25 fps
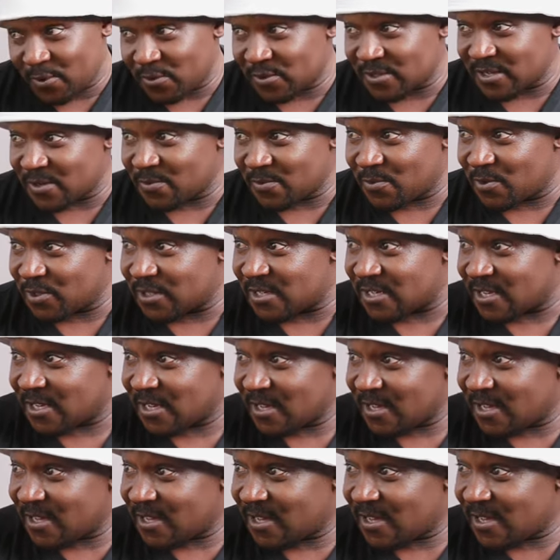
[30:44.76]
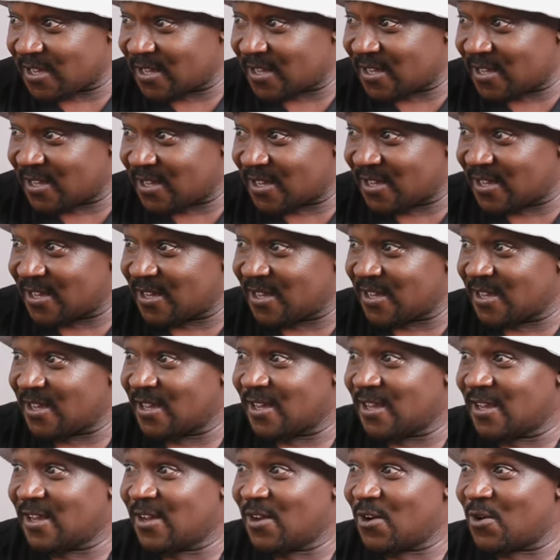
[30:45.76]
me, me, I don't use the
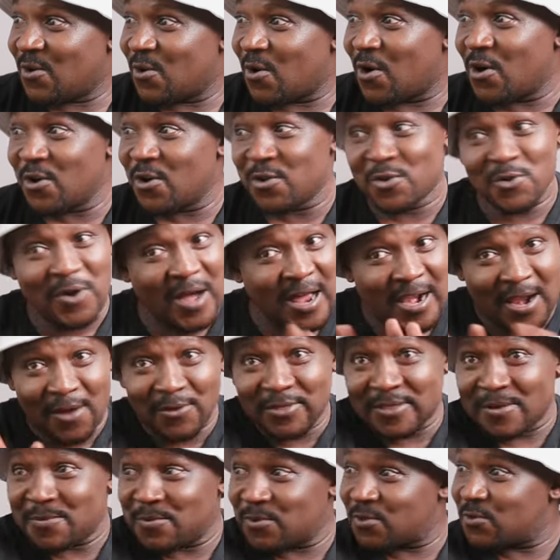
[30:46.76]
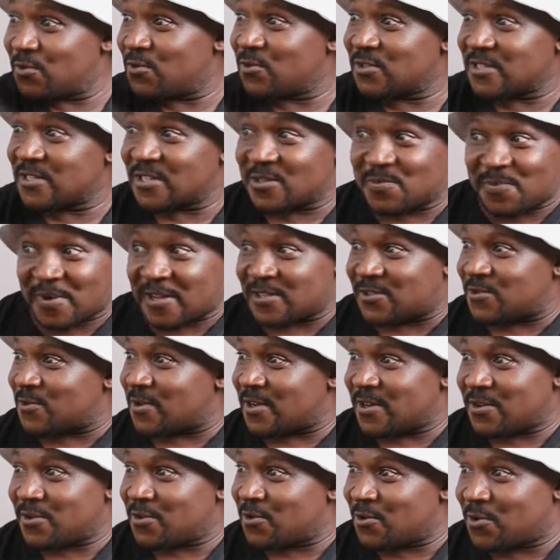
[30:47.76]
club. We use. Oh, you allowed them no. to use. Me, I
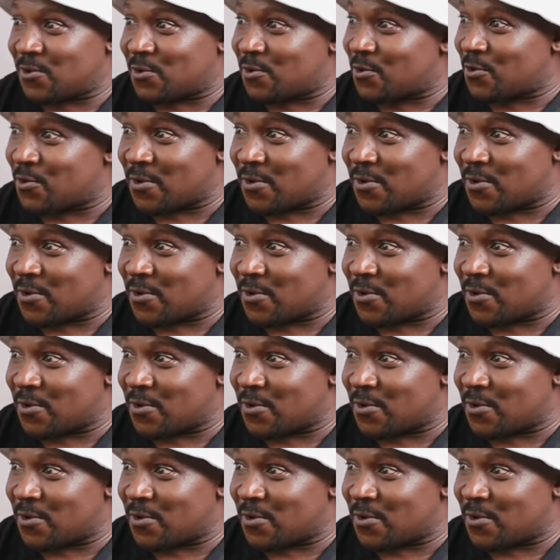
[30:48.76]
Catholic.